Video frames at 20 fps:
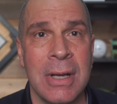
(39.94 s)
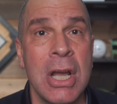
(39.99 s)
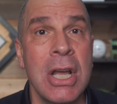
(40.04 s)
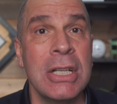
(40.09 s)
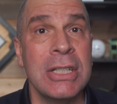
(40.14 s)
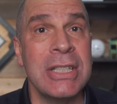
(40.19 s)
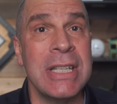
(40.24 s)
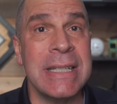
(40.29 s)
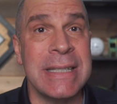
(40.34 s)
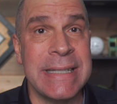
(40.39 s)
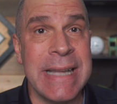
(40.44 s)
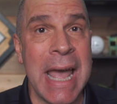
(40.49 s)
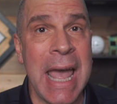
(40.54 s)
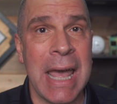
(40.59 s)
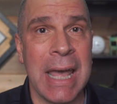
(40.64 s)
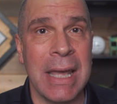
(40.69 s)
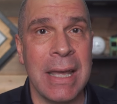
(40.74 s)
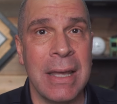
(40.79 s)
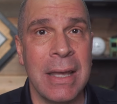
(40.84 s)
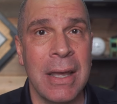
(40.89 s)

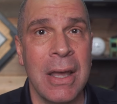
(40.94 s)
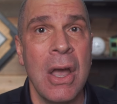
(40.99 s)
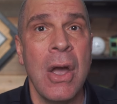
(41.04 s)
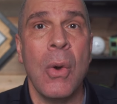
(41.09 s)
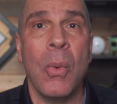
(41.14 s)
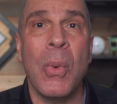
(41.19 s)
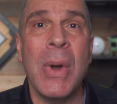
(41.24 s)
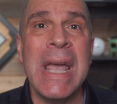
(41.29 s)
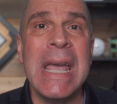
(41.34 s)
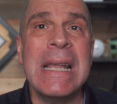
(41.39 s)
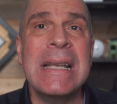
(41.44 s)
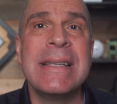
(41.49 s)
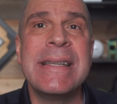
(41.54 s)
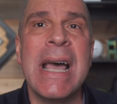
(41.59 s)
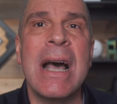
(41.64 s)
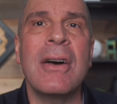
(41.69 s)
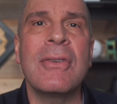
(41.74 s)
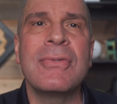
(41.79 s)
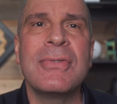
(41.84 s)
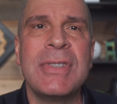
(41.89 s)
Today, we
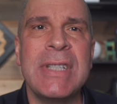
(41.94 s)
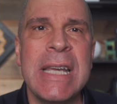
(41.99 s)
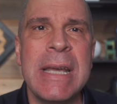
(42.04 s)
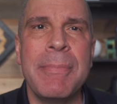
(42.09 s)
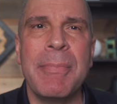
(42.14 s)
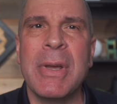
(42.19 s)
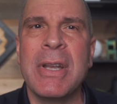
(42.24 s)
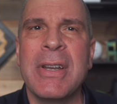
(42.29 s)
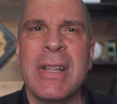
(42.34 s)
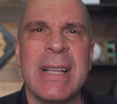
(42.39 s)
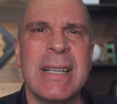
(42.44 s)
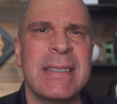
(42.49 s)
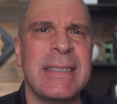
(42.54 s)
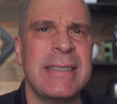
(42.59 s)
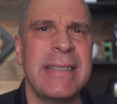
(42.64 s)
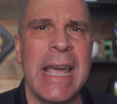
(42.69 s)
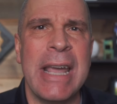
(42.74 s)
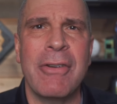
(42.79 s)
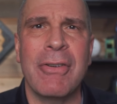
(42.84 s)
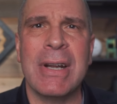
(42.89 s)
delve deep into the
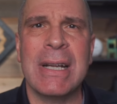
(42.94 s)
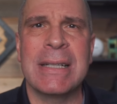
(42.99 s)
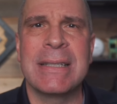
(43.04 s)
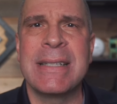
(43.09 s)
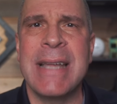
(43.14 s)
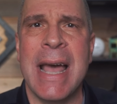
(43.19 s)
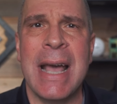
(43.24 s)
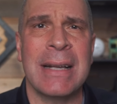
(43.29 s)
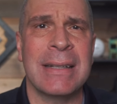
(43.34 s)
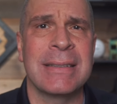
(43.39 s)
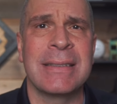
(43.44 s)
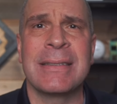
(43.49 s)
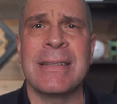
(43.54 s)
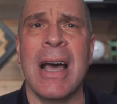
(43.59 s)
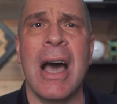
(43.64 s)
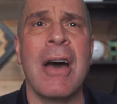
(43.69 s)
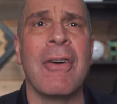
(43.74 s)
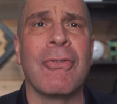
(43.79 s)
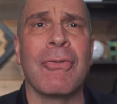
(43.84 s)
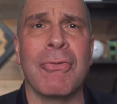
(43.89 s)
sacred texts
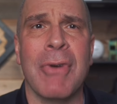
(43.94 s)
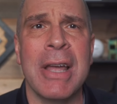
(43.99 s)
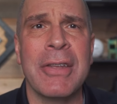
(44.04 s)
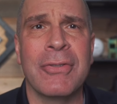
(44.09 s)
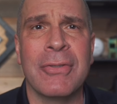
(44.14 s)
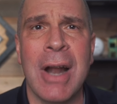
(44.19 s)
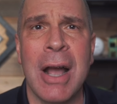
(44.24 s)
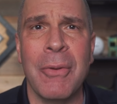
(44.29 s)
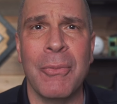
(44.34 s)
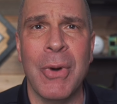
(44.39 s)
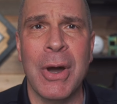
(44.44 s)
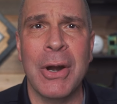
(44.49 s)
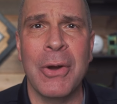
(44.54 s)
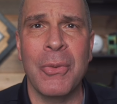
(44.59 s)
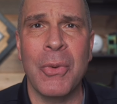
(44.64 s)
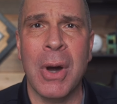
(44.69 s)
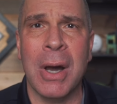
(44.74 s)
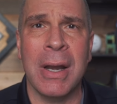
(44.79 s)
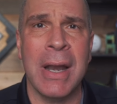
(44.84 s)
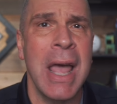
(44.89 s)
of Restaurant
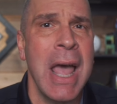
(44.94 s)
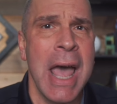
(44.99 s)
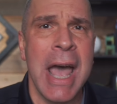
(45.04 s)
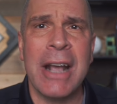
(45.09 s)
101,